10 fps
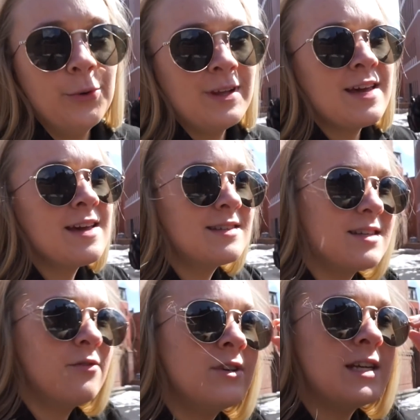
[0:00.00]
only
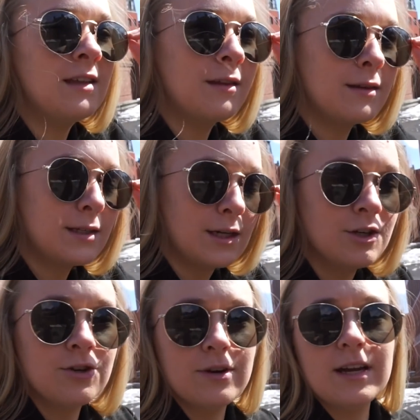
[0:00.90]
17th
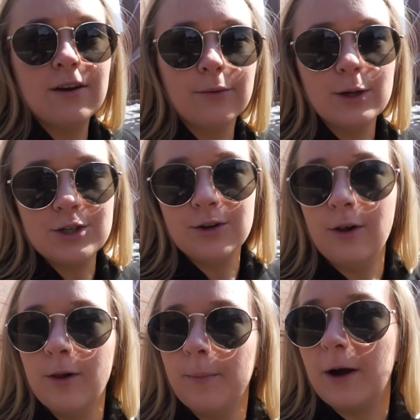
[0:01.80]
century
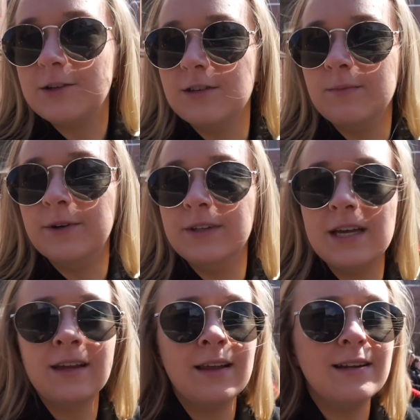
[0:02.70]
original Boston
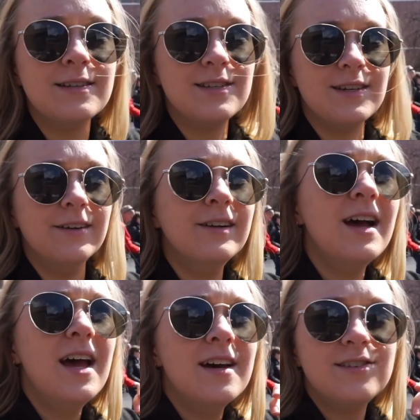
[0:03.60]
building that is still
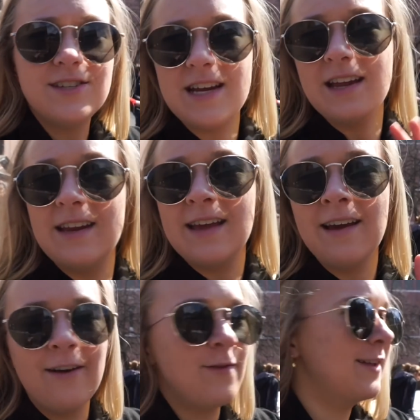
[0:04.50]
standing.
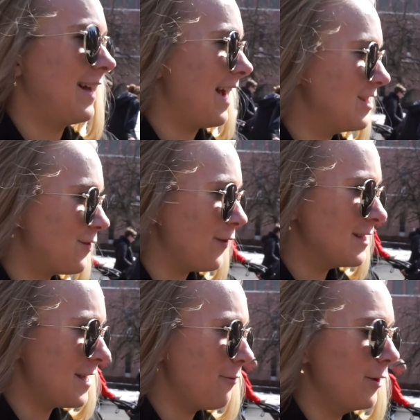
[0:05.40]
I feel like I just
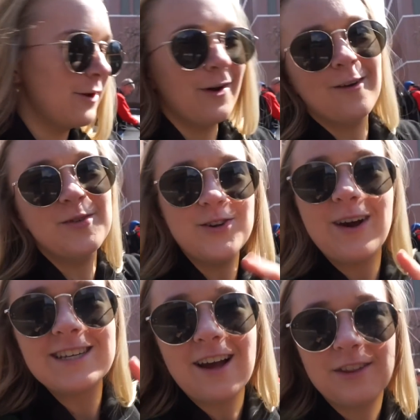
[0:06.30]
phrased that really weird, but you
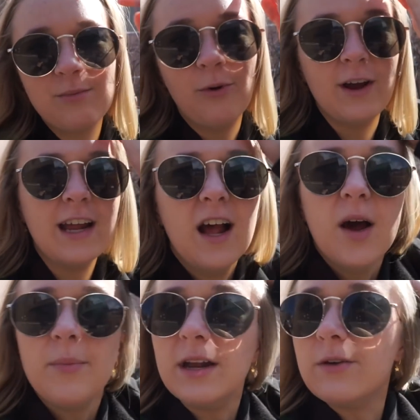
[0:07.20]
guys got the point.
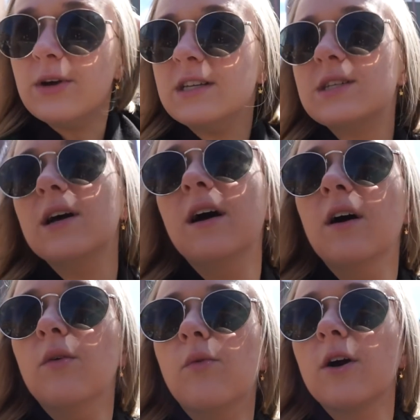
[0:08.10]
But anyways,
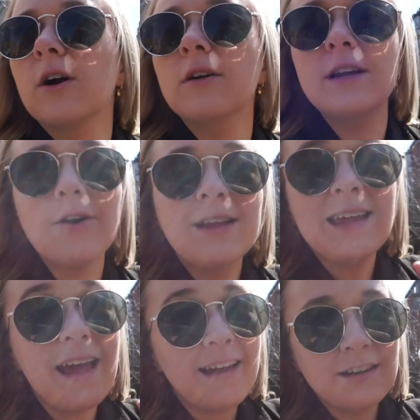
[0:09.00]
we're nearing
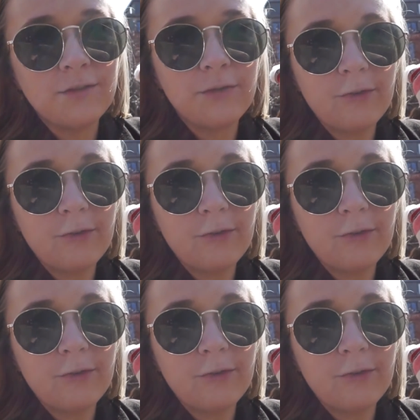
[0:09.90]
the end of the